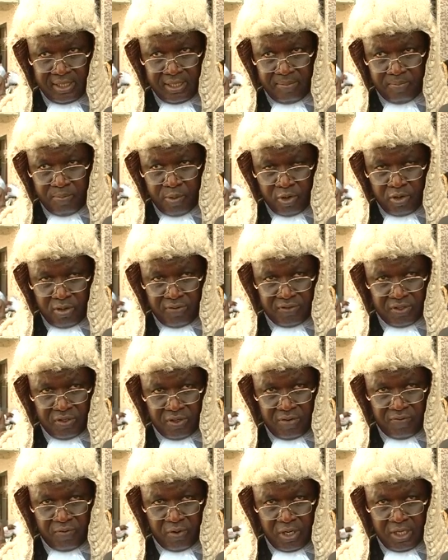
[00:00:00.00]
The body of
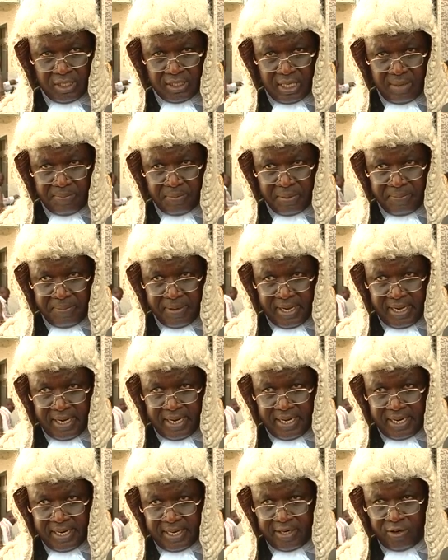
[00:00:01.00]
senior advocates are
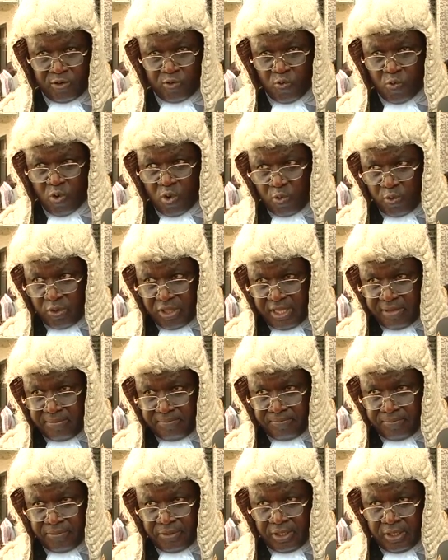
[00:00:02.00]
prepared and ready to work with
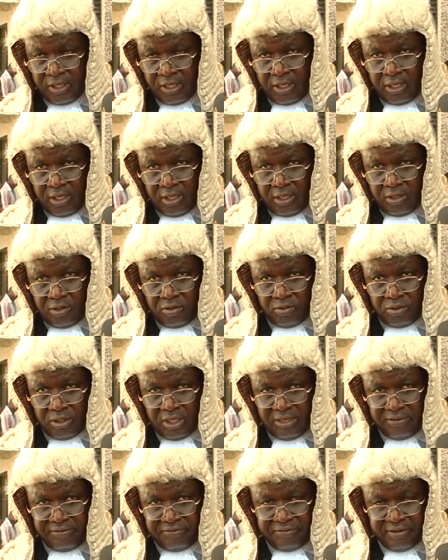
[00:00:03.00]
them to
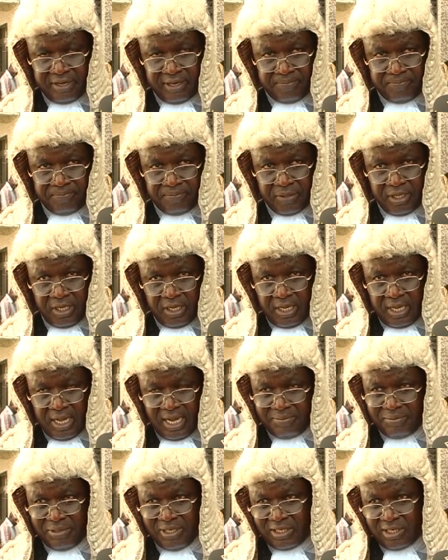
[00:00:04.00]
give um,
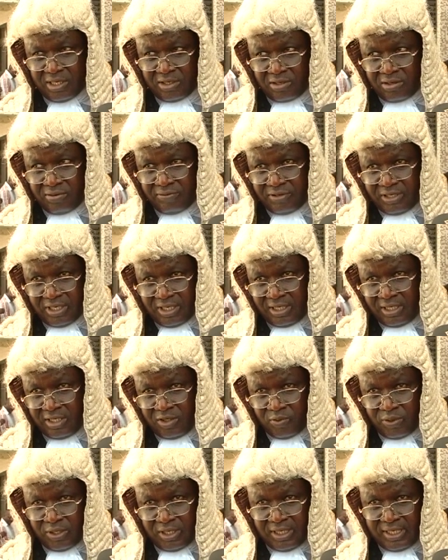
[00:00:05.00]
administration of
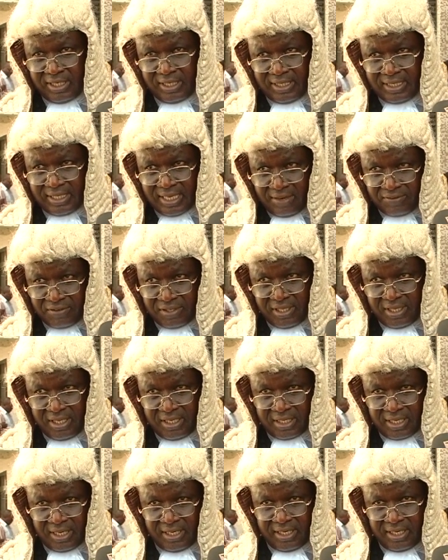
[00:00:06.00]
justice what it deserves in this